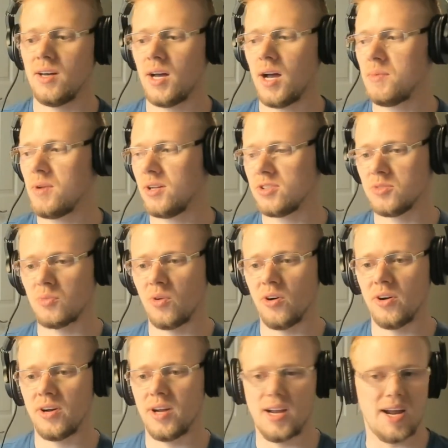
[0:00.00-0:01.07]
I'm not
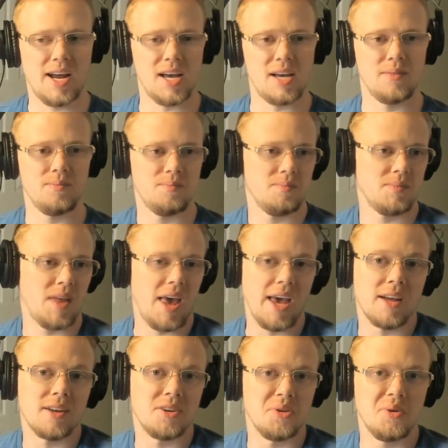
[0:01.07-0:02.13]
smart, and I
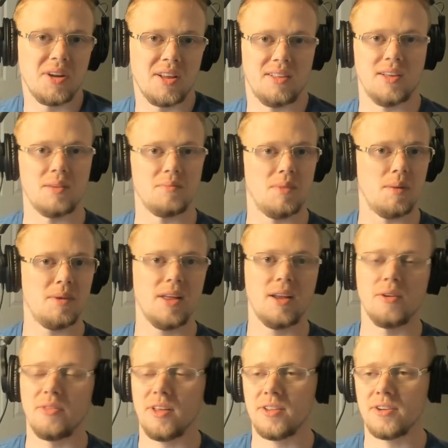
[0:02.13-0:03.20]
can't do anything. Maybe they
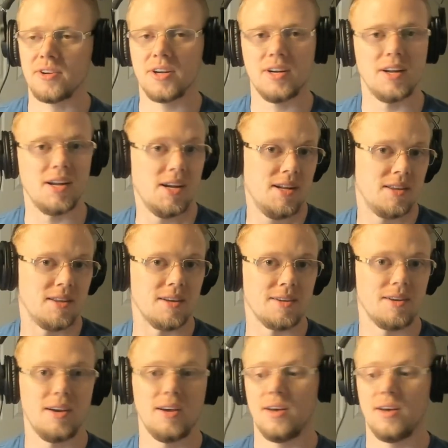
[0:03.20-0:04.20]
don't think they're good at anything.